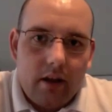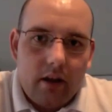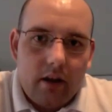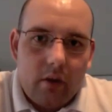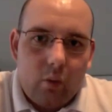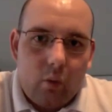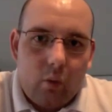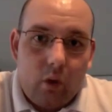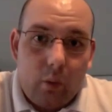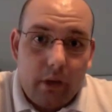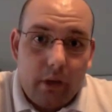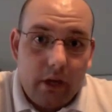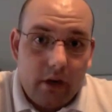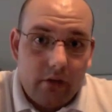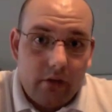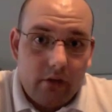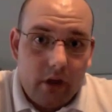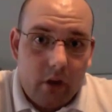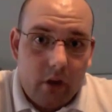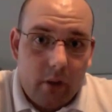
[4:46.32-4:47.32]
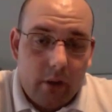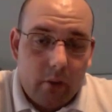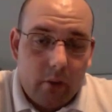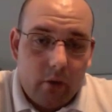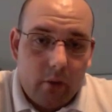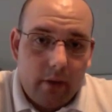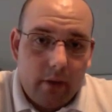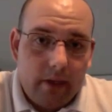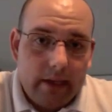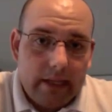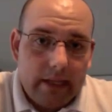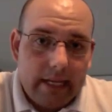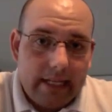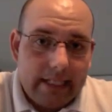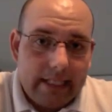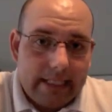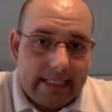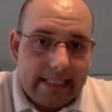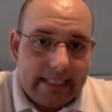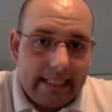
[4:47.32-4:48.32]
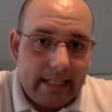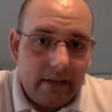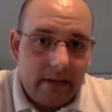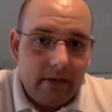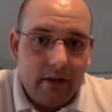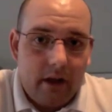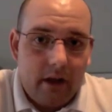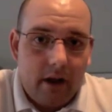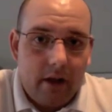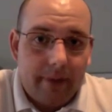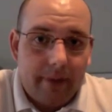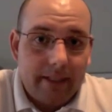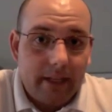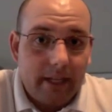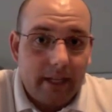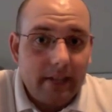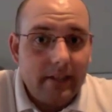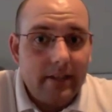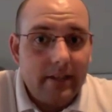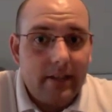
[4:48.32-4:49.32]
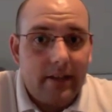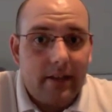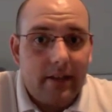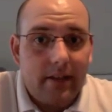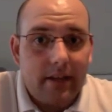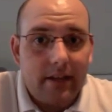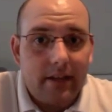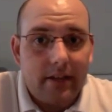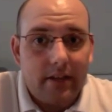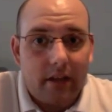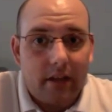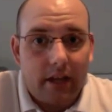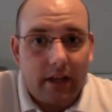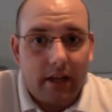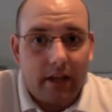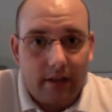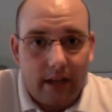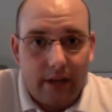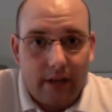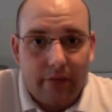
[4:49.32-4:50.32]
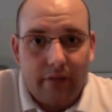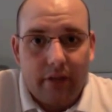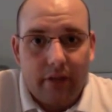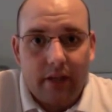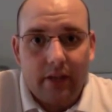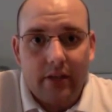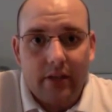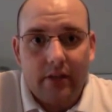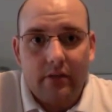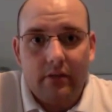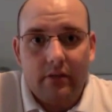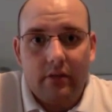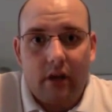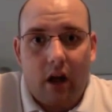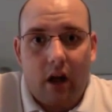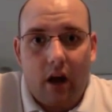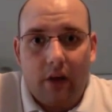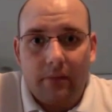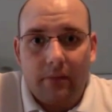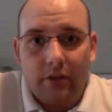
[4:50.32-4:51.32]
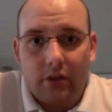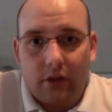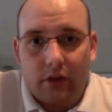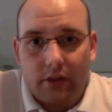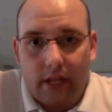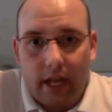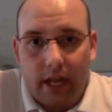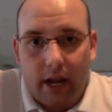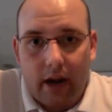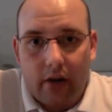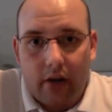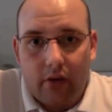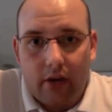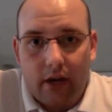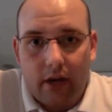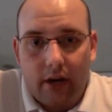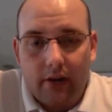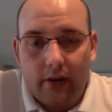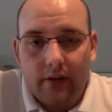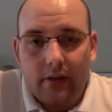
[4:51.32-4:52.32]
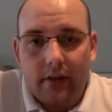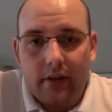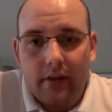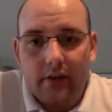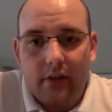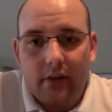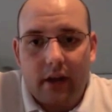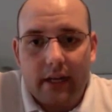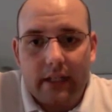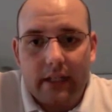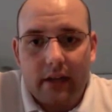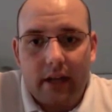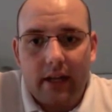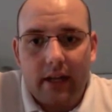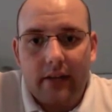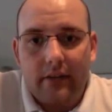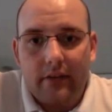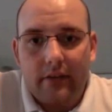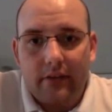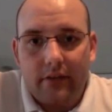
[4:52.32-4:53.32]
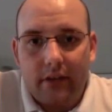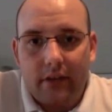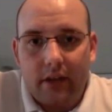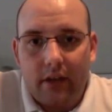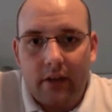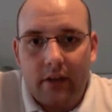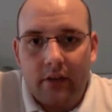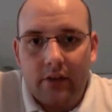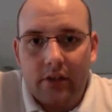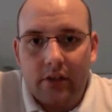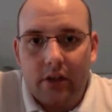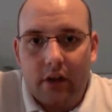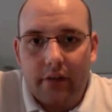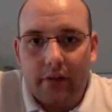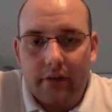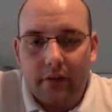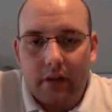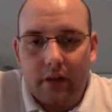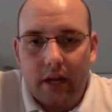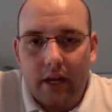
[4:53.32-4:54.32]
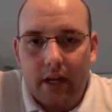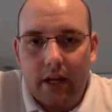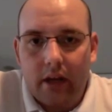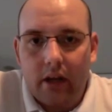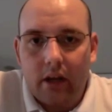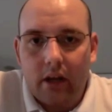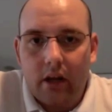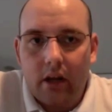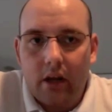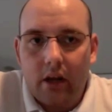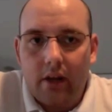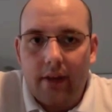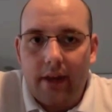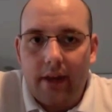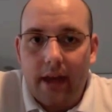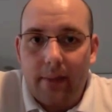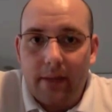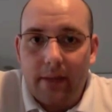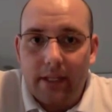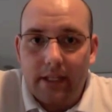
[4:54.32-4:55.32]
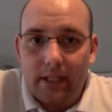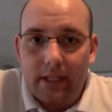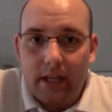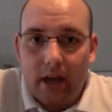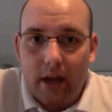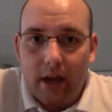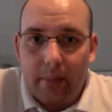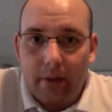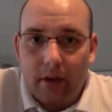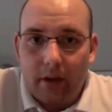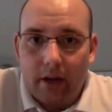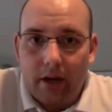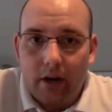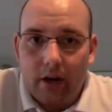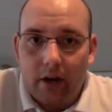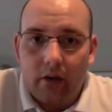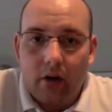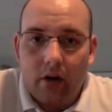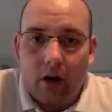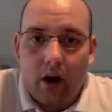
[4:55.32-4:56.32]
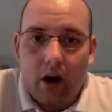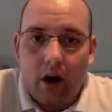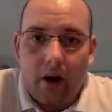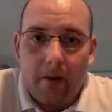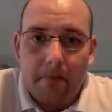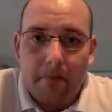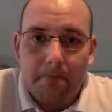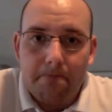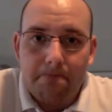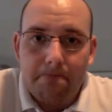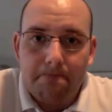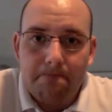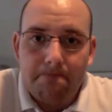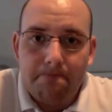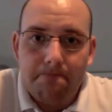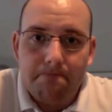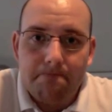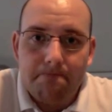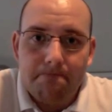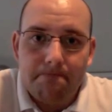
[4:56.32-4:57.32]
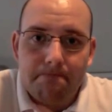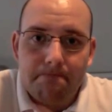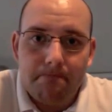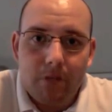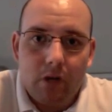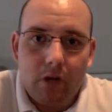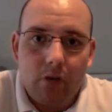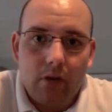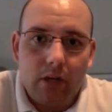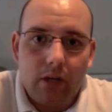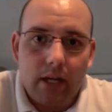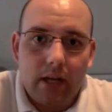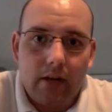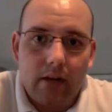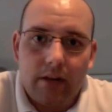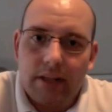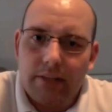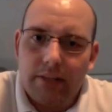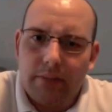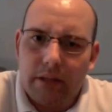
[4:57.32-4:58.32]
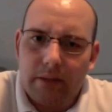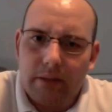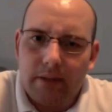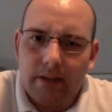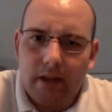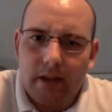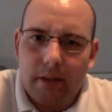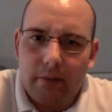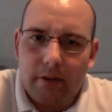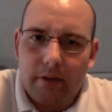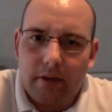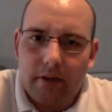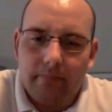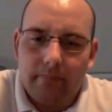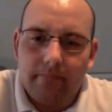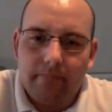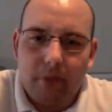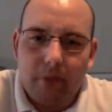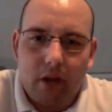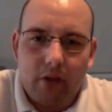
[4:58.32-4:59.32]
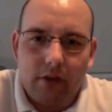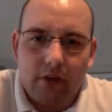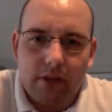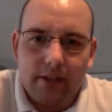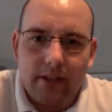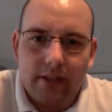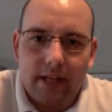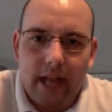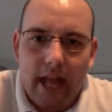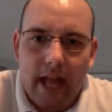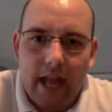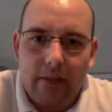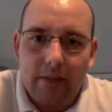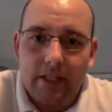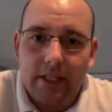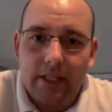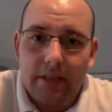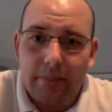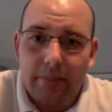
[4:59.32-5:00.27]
What we don't know and what we'd like to see. I'd like to see things like Netflix start to get integrated into this. I'd like to see stuff like the ABC iPlayer, that's BBC iPlayer, I apologize, the ABC